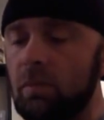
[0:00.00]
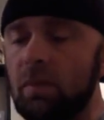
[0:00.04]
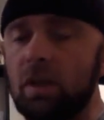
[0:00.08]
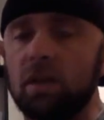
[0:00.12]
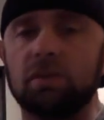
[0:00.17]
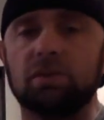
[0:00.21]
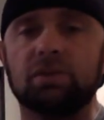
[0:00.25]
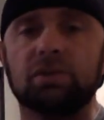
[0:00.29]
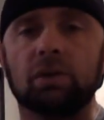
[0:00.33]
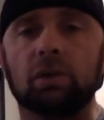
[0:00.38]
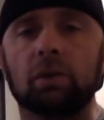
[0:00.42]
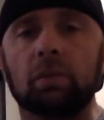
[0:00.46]

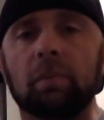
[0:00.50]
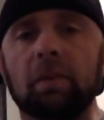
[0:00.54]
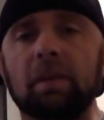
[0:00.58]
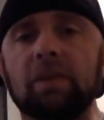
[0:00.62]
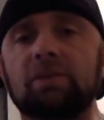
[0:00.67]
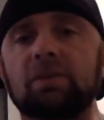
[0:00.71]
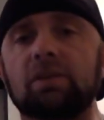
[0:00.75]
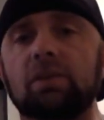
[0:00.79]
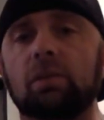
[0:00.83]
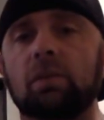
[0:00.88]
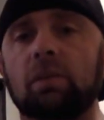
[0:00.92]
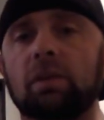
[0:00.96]
So
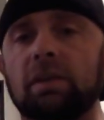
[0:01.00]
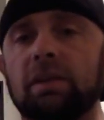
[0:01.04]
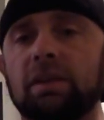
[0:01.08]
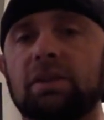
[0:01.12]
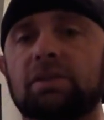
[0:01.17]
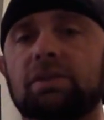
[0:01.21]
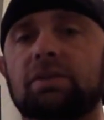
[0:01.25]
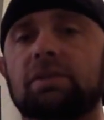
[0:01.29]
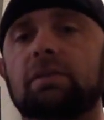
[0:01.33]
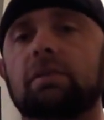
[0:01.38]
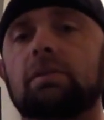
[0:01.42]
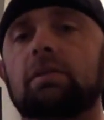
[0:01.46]
basically what
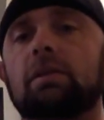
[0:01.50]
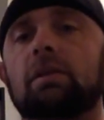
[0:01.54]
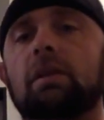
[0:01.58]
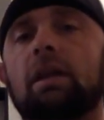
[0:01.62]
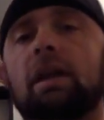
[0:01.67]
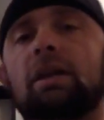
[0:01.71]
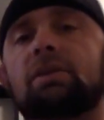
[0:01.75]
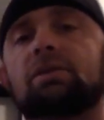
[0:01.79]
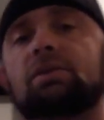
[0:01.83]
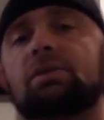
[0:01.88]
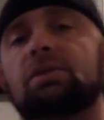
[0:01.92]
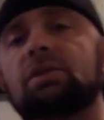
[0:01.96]
this
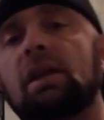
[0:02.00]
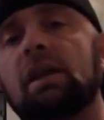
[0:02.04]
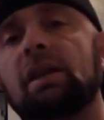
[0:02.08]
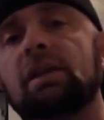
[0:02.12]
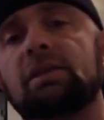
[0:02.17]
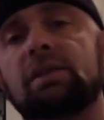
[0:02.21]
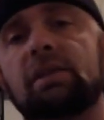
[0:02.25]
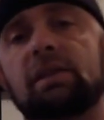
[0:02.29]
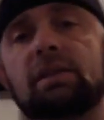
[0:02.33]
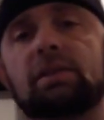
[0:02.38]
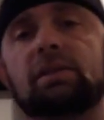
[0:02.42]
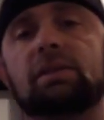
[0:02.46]

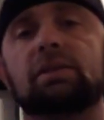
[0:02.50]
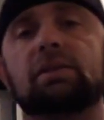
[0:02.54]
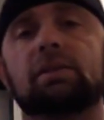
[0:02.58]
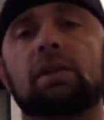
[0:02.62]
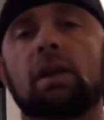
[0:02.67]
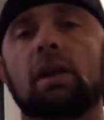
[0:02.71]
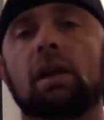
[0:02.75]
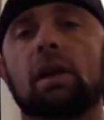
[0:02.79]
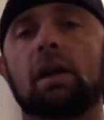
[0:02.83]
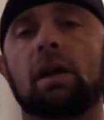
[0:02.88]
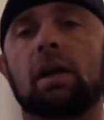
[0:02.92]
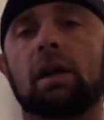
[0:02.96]
exercise is
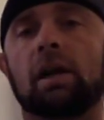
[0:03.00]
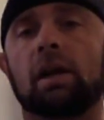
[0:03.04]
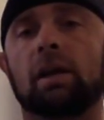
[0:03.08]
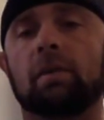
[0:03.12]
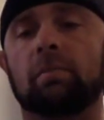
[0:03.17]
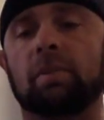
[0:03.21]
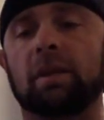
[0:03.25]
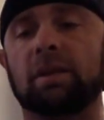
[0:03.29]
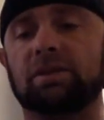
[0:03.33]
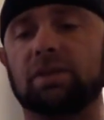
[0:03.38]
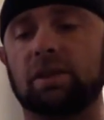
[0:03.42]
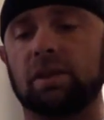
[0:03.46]

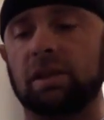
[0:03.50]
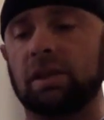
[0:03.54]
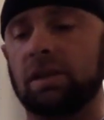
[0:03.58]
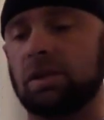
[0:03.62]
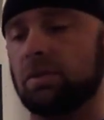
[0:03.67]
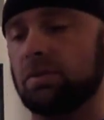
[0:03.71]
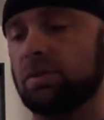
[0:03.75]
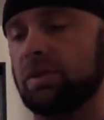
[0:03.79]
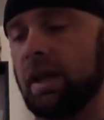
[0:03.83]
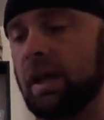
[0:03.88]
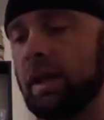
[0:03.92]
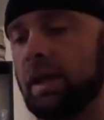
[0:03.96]
basically
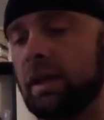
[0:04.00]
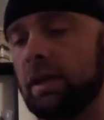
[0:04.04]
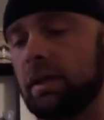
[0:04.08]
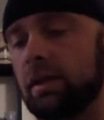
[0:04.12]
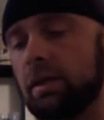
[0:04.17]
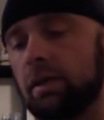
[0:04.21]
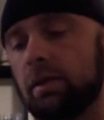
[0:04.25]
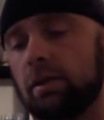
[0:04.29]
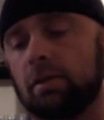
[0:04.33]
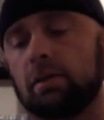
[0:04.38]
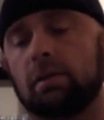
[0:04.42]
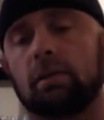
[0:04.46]
you take
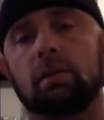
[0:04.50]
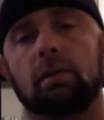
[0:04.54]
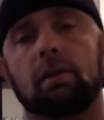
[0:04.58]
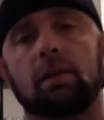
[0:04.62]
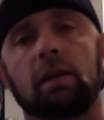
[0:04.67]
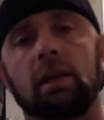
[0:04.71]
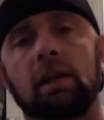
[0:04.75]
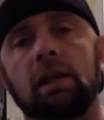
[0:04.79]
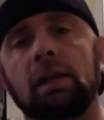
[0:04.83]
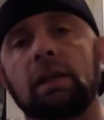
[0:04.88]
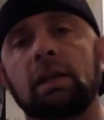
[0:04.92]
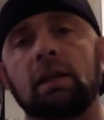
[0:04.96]

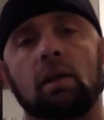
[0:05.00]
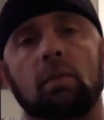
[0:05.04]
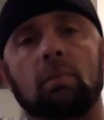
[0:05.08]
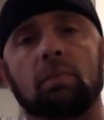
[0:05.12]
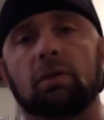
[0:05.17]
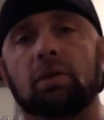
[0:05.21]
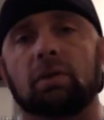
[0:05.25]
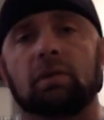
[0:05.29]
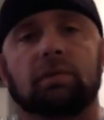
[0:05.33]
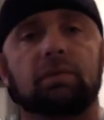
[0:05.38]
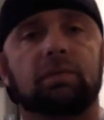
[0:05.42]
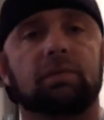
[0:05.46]
any
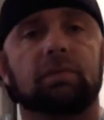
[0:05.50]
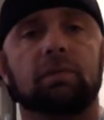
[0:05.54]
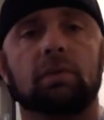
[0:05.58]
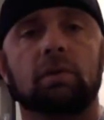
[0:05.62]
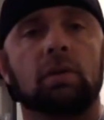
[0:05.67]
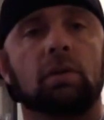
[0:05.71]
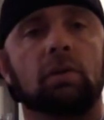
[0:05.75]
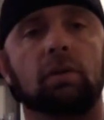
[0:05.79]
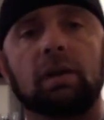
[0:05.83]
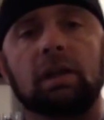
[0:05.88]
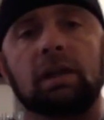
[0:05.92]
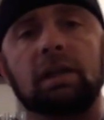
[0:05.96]
number of,
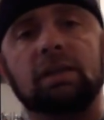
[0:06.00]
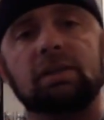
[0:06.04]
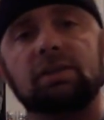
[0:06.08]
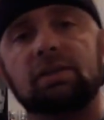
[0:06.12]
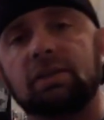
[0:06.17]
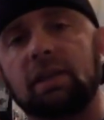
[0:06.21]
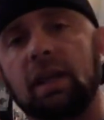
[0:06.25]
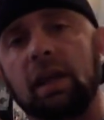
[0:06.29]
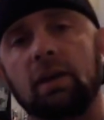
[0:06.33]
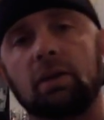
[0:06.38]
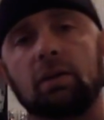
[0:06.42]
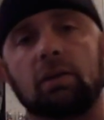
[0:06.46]
any
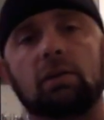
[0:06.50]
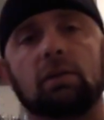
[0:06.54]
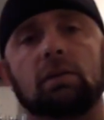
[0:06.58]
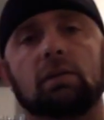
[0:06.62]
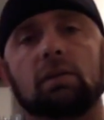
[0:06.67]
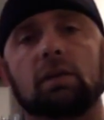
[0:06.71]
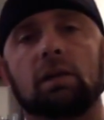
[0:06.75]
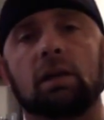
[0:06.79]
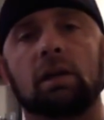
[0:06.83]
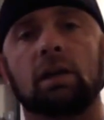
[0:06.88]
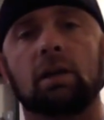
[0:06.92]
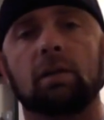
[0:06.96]
scale,
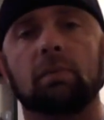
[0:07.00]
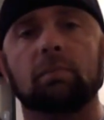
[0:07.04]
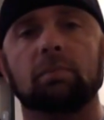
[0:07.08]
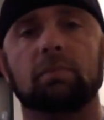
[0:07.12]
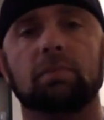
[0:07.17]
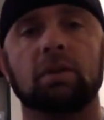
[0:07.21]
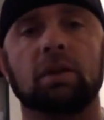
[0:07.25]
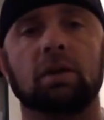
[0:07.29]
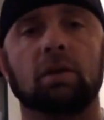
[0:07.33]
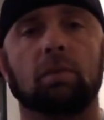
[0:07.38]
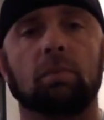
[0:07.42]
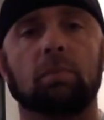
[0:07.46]

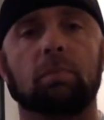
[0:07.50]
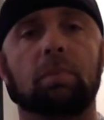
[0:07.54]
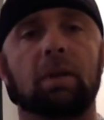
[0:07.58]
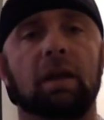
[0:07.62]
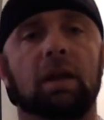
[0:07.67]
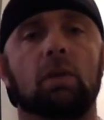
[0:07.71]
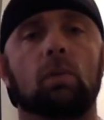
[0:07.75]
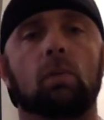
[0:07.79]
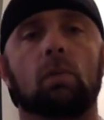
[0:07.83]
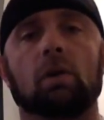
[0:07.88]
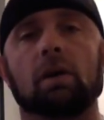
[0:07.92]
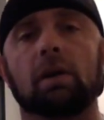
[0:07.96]

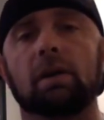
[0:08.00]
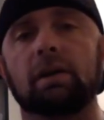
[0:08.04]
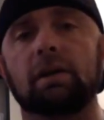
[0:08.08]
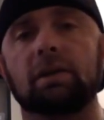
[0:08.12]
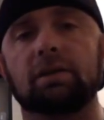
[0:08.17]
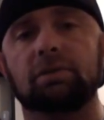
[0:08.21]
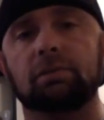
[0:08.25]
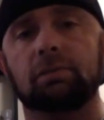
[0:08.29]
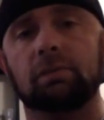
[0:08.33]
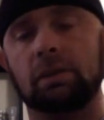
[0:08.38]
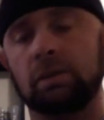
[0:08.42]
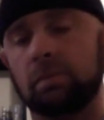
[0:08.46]
pick one,
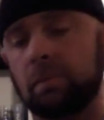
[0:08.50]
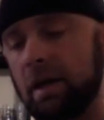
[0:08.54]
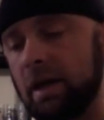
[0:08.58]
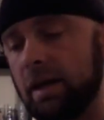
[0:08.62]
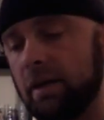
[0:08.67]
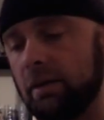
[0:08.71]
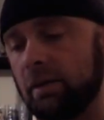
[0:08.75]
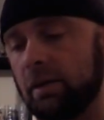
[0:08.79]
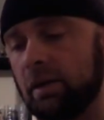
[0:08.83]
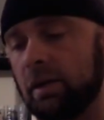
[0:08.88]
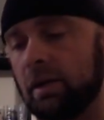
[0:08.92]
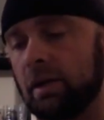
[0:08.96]
doesn't really
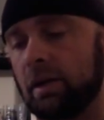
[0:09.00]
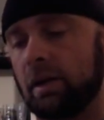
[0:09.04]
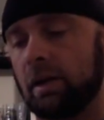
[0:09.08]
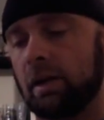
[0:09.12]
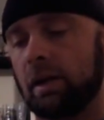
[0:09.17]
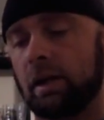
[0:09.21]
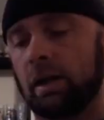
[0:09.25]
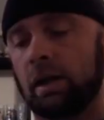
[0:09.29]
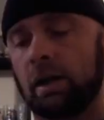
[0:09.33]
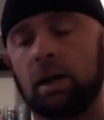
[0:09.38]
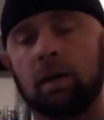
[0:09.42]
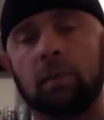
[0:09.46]
matter.
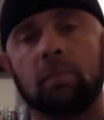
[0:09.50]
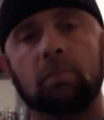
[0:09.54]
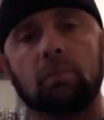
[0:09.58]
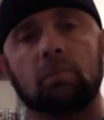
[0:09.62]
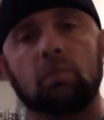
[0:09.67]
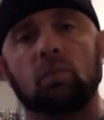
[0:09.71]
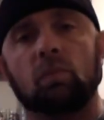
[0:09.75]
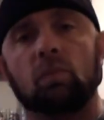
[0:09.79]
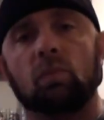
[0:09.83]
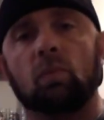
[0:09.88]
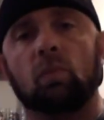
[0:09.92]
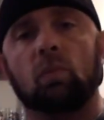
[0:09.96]

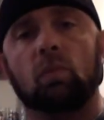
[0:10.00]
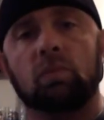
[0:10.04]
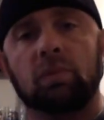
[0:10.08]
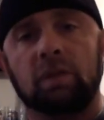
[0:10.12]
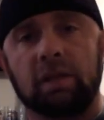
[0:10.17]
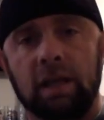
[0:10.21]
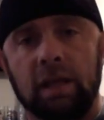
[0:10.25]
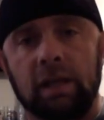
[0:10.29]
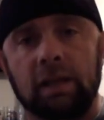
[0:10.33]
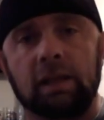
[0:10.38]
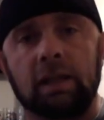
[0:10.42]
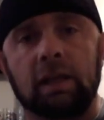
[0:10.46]

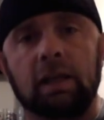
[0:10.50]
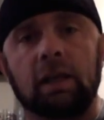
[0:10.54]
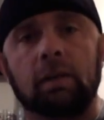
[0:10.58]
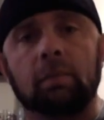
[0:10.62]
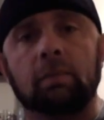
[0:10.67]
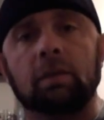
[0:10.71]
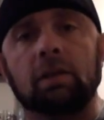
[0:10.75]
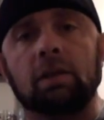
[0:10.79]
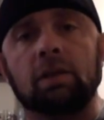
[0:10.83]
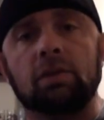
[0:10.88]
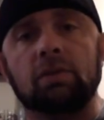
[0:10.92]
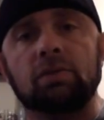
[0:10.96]
Yet again, I'm
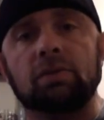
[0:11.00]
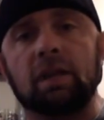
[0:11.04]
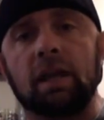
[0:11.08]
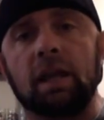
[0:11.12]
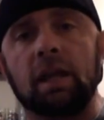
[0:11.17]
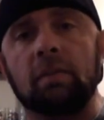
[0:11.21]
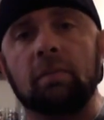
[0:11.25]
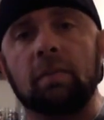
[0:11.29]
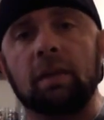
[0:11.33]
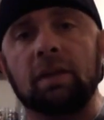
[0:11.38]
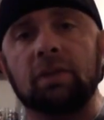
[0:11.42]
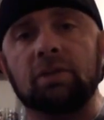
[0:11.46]
going to use the
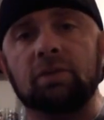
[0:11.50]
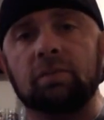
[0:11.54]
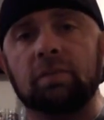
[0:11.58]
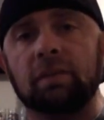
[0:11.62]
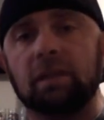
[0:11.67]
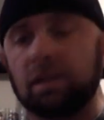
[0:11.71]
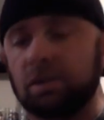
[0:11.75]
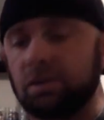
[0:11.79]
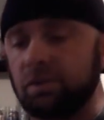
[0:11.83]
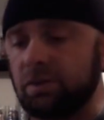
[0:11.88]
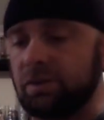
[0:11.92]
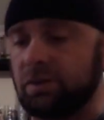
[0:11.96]
A major
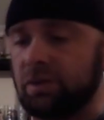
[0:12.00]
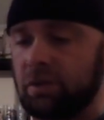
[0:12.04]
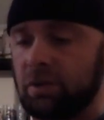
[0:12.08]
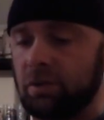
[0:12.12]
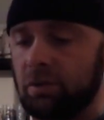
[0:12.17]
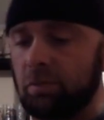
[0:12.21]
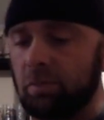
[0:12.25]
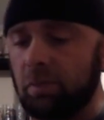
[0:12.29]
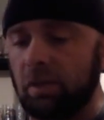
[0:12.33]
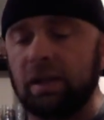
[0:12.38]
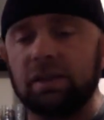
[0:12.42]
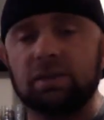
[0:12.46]
because it's a
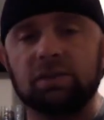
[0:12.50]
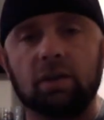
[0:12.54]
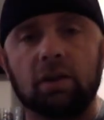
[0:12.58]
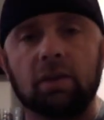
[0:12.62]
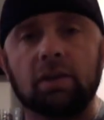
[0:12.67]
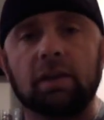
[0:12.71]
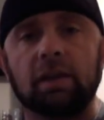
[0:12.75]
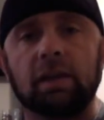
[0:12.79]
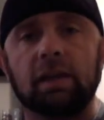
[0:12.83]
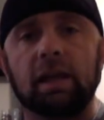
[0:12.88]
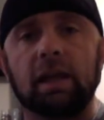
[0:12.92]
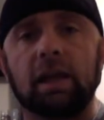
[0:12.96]
good place on
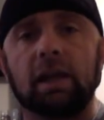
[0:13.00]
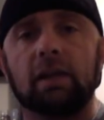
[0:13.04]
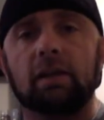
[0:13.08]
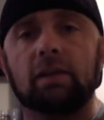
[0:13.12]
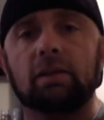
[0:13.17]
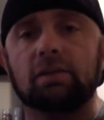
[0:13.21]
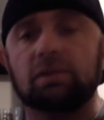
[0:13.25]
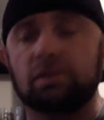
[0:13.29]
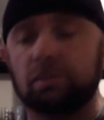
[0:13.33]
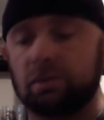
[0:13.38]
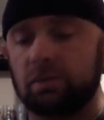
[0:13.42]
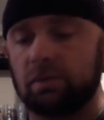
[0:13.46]
the neck.
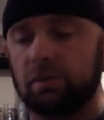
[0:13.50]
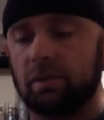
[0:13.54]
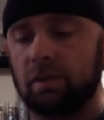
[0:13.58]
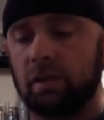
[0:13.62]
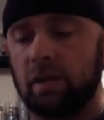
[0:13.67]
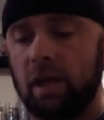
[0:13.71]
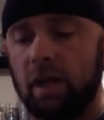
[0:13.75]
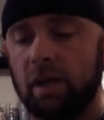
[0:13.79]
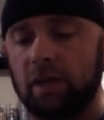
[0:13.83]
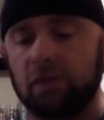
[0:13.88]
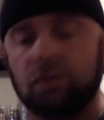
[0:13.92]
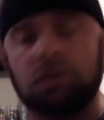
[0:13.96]
It's
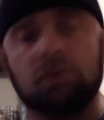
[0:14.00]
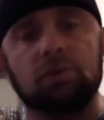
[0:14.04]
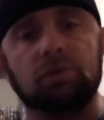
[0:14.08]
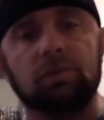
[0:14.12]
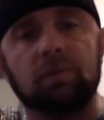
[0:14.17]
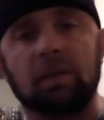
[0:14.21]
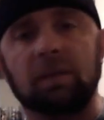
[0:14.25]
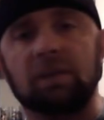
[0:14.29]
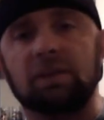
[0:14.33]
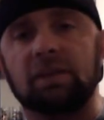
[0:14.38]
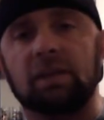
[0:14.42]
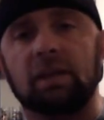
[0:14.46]
not too
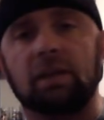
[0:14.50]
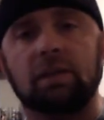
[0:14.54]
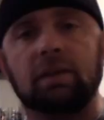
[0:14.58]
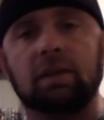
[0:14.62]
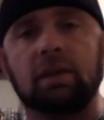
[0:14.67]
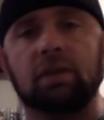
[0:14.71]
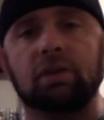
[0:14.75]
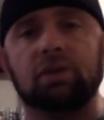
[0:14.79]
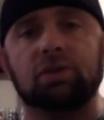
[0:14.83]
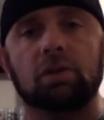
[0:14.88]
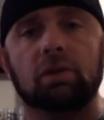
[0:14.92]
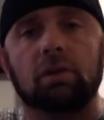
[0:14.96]
spaced out
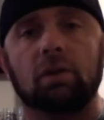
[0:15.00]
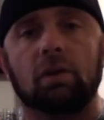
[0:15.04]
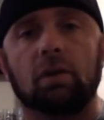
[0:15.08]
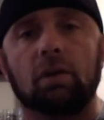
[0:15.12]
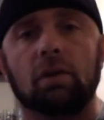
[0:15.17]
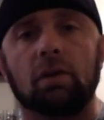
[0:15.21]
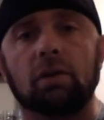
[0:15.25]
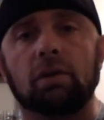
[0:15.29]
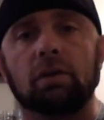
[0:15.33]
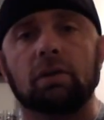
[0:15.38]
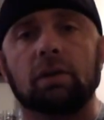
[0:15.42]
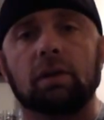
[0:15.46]
that it shouldn't
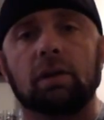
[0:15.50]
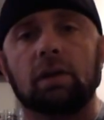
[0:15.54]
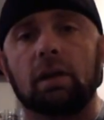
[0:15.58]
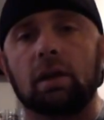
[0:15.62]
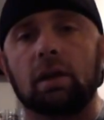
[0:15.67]
hurt.